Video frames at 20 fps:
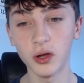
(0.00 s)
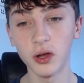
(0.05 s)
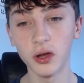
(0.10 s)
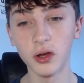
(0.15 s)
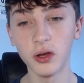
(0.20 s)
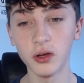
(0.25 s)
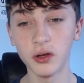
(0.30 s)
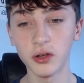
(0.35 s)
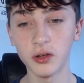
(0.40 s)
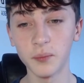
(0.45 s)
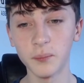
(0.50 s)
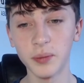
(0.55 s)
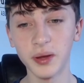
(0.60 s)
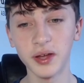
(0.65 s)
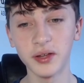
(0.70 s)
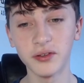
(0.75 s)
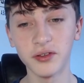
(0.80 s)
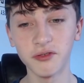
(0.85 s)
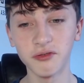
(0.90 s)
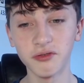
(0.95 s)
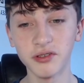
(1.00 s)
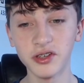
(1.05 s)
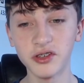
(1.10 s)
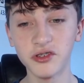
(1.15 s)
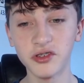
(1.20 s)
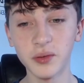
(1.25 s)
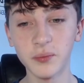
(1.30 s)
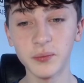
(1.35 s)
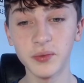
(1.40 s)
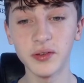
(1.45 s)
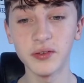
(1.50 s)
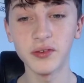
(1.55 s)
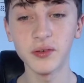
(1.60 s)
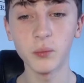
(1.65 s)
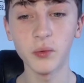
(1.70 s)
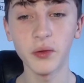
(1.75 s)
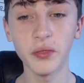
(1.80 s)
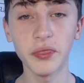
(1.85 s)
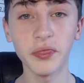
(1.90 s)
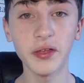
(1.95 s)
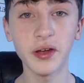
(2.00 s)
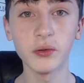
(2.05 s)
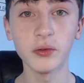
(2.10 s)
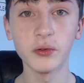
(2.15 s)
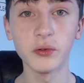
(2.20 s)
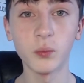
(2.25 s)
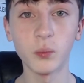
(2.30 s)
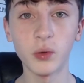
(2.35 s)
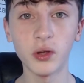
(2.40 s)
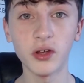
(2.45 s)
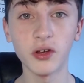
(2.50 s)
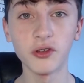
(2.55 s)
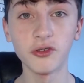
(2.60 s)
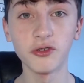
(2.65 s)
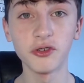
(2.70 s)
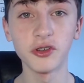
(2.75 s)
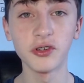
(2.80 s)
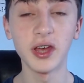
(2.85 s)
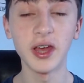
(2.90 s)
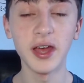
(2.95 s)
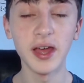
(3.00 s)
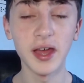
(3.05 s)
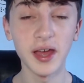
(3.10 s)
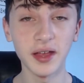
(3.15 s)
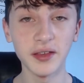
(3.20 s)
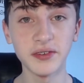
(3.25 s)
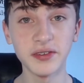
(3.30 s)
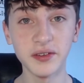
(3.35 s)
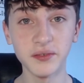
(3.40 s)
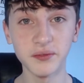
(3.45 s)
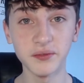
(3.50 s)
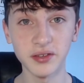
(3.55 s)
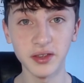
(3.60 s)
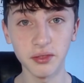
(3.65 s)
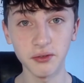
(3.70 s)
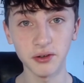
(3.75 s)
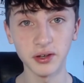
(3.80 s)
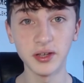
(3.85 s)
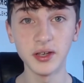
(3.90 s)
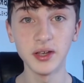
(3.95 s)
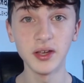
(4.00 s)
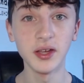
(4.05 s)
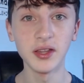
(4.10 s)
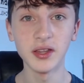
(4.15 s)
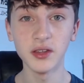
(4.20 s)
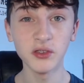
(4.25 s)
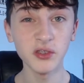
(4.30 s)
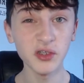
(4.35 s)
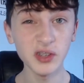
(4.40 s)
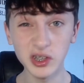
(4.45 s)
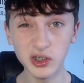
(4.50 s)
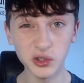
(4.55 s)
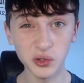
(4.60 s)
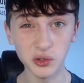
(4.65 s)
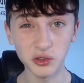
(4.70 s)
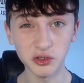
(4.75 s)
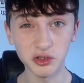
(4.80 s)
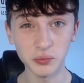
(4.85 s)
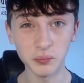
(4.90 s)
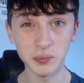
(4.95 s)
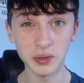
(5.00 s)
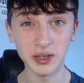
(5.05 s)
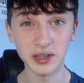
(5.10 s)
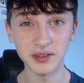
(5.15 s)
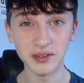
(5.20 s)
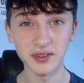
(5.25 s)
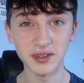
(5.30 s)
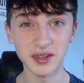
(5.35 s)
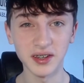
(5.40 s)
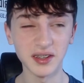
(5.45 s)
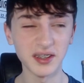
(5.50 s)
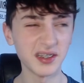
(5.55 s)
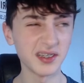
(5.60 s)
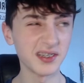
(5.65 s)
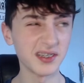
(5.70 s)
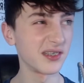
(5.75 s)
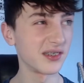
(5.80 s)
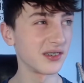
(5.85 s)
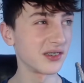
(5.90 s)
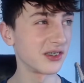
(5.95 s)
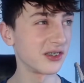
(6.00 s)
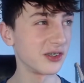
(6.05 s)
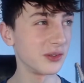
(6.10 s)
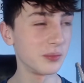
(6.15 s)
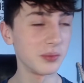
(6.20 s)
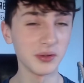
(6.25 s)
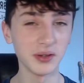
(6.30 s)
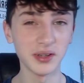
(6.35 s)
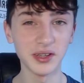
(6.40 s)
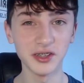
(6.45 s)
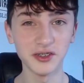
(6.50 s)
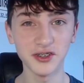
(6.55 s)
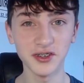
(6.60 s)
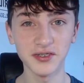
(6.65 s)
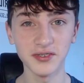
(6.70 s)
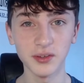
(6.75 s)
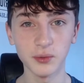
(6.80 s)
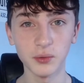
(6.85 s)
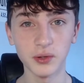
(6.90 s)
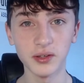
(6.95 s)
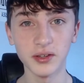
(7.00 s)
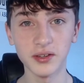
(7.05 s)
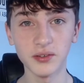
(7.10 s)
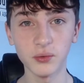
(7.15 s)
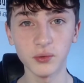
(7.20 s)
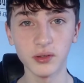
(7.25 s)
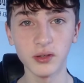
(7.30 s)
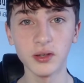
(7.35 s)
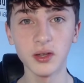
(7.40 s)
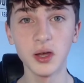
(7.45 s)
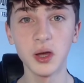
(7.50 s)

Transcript: compared to Reece James's 1,173. There's only 200 minutes in it. It's not a super interesting one, this one.